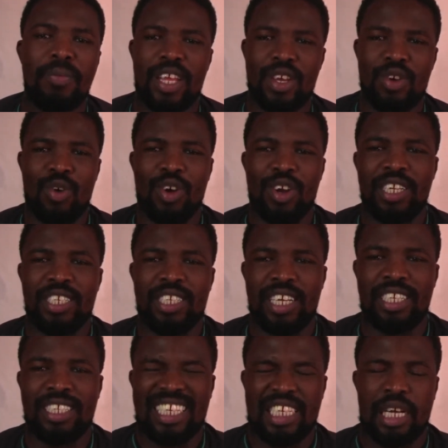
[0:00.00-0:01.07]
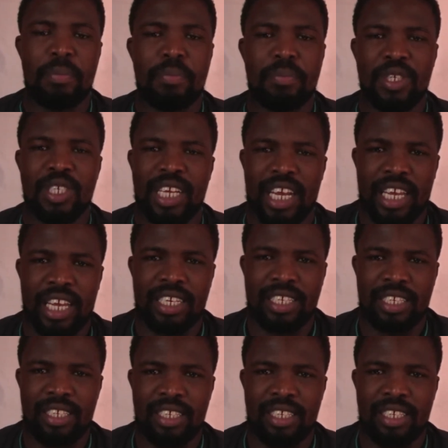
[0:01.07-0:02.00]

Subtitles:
They call it's a jumping jacket.